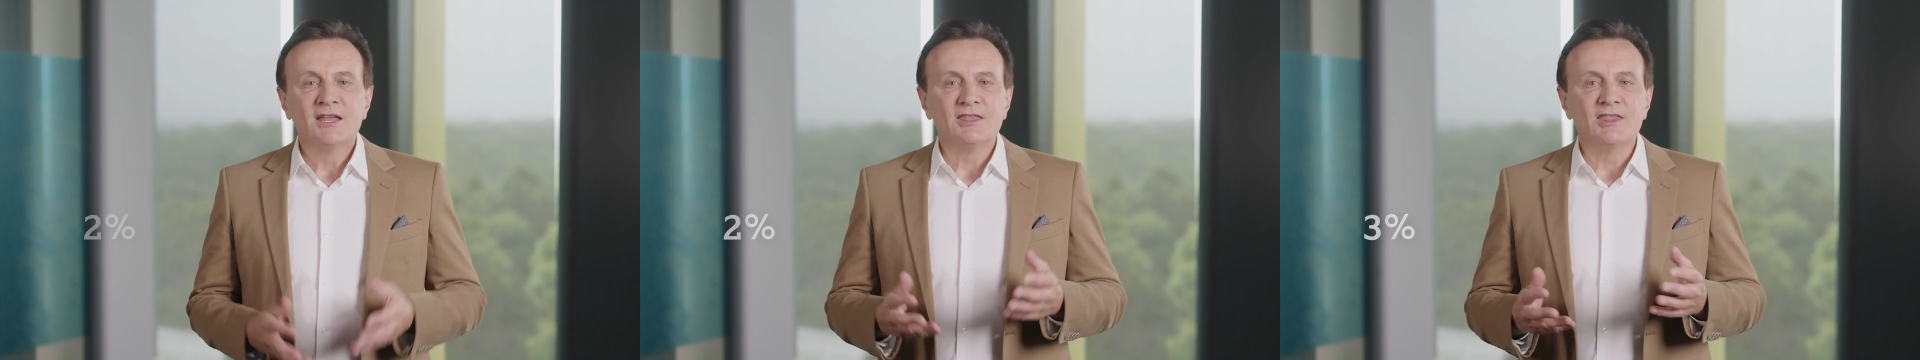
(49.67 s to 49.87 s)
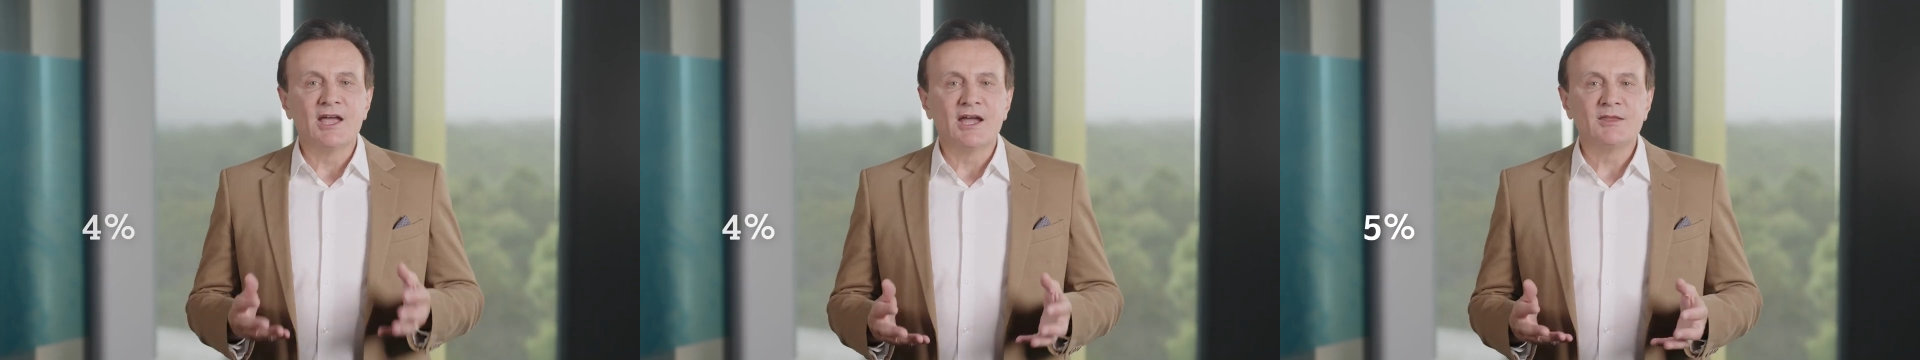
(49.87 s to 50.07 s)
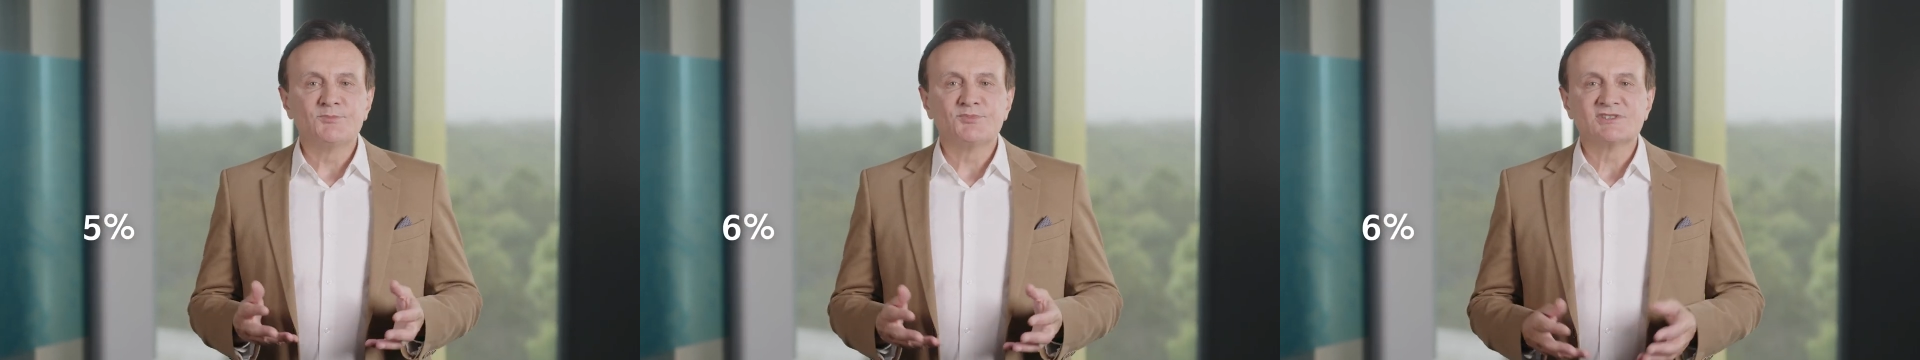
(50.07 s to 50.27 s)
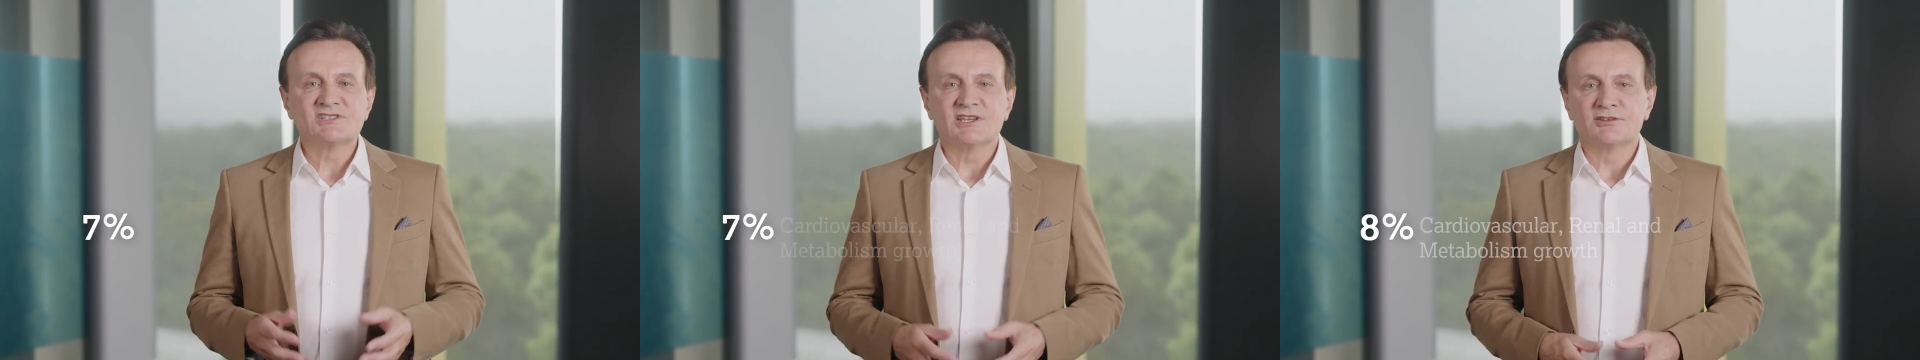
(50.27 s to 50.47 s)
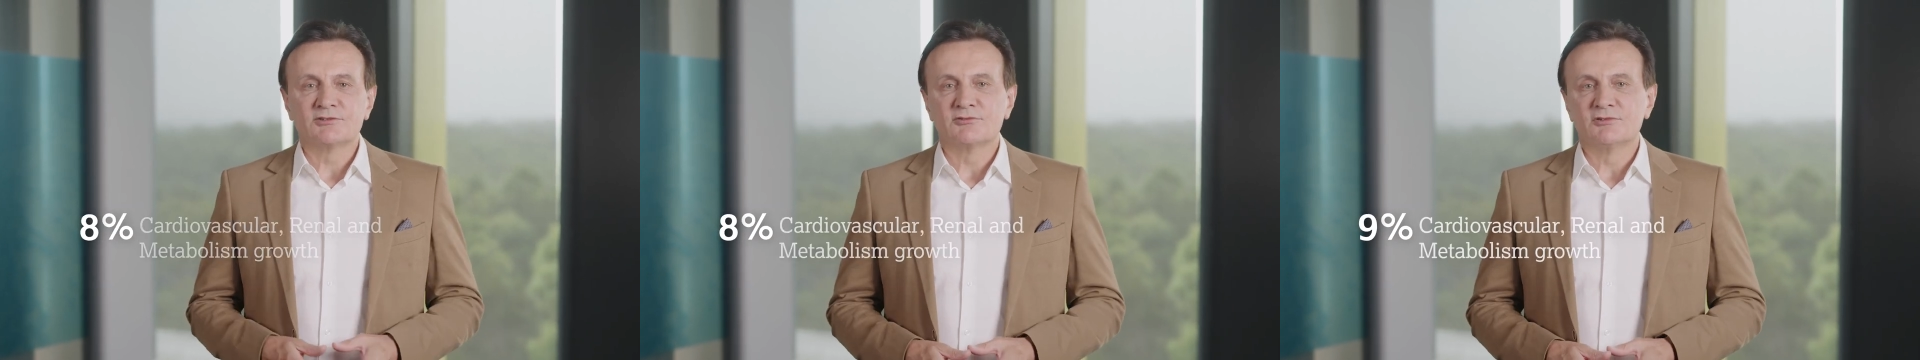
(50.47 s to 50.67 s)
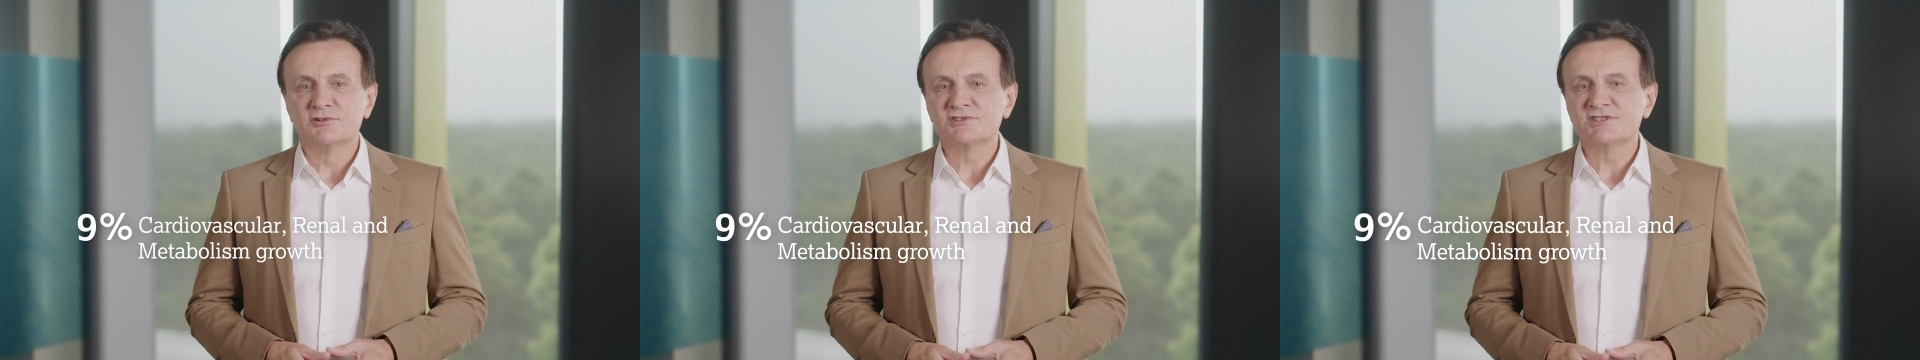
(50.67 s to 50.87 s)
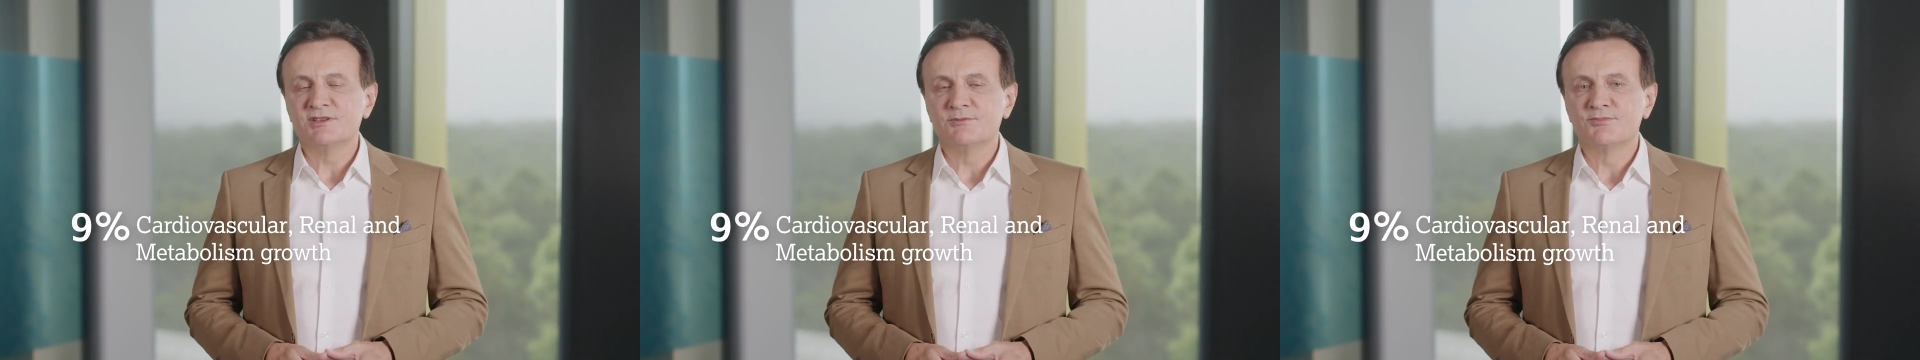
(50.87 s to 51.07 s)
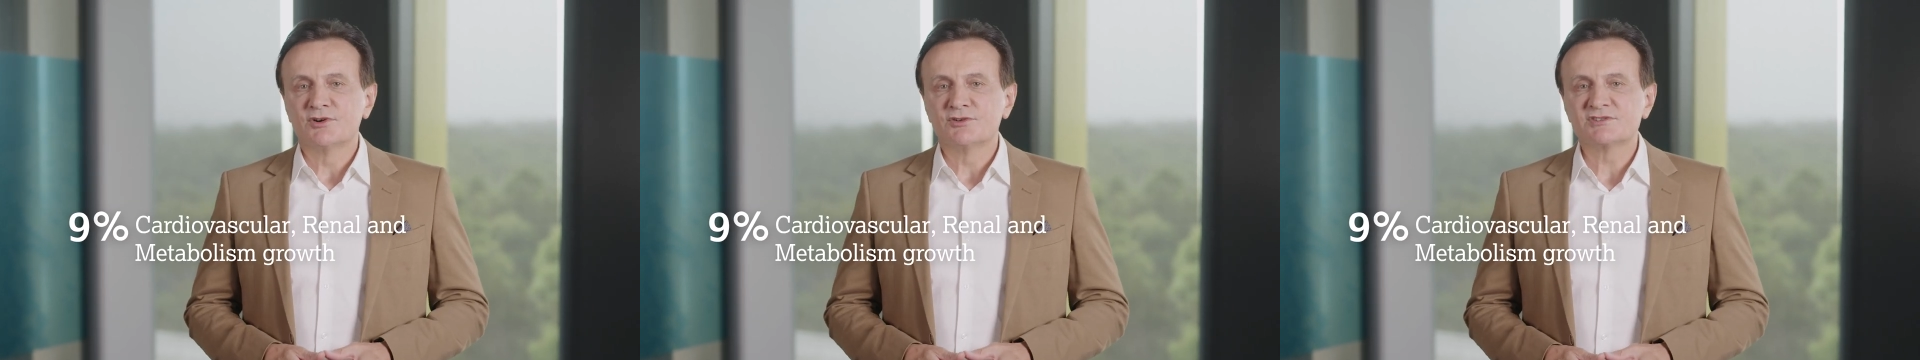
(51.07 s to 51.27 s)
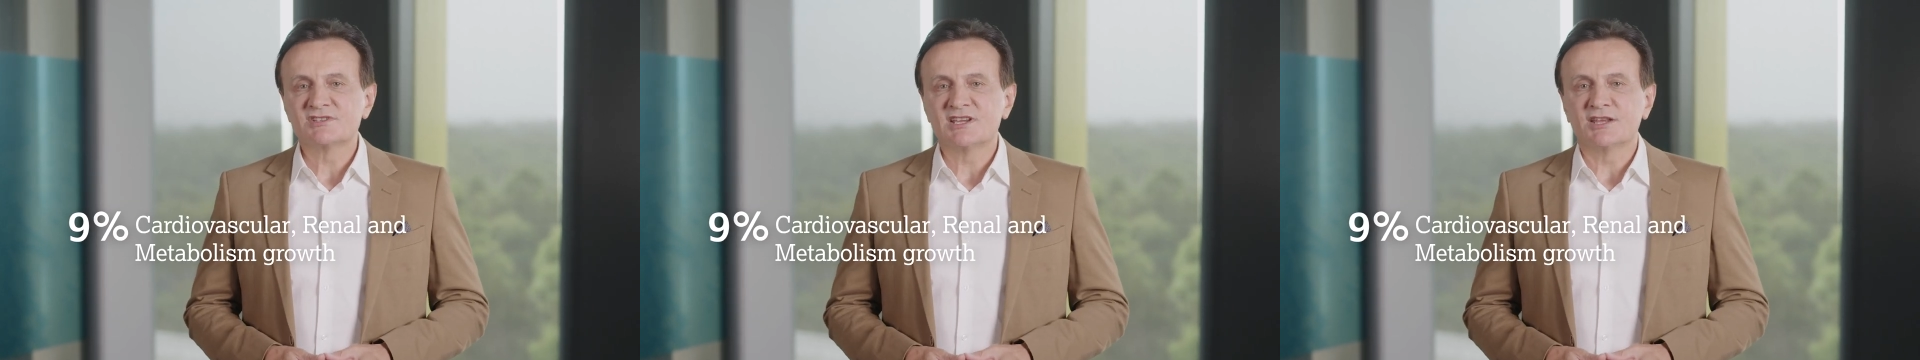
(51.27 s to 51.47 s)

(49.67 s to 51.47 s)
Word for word: 9% growth in both